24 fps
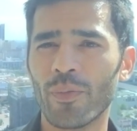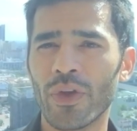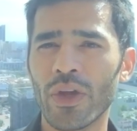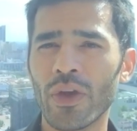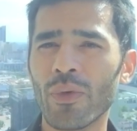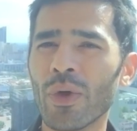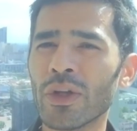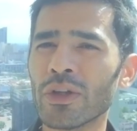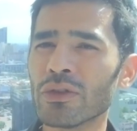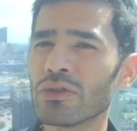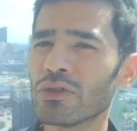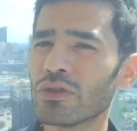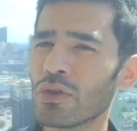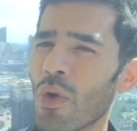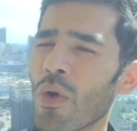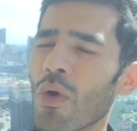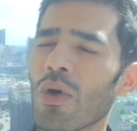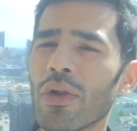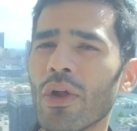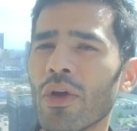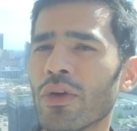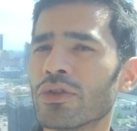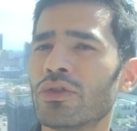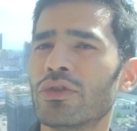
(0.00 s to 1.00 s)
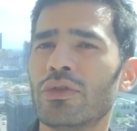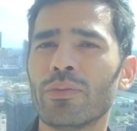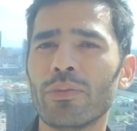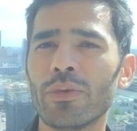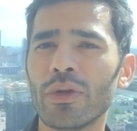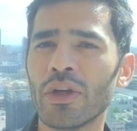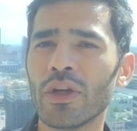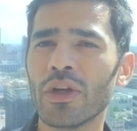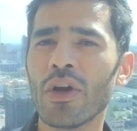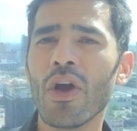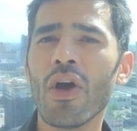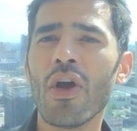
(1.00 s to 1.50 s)
He went so close to
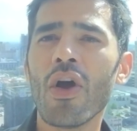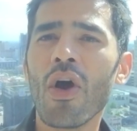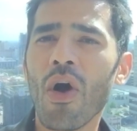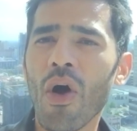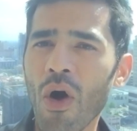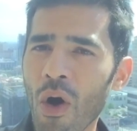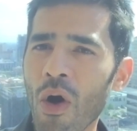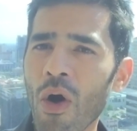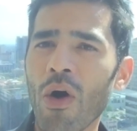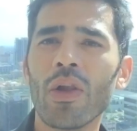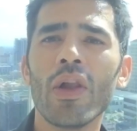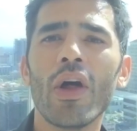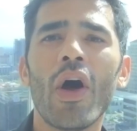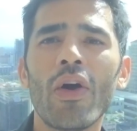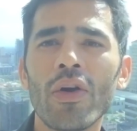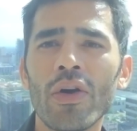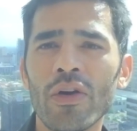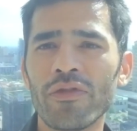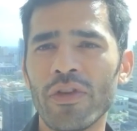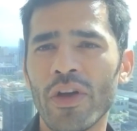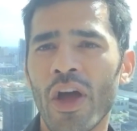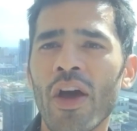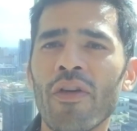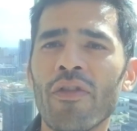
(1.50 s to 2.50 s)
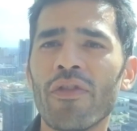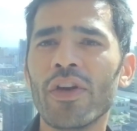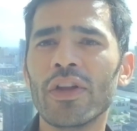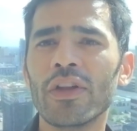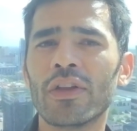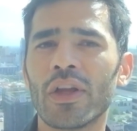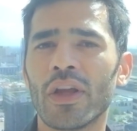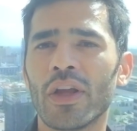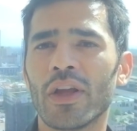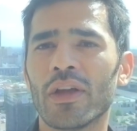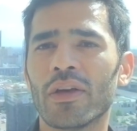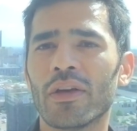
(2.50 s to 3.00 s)
being all out of
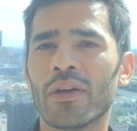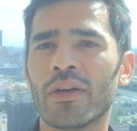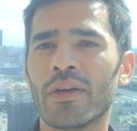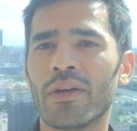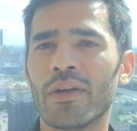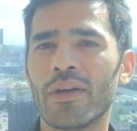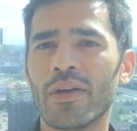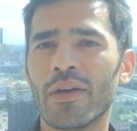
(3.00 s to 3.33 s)
everything,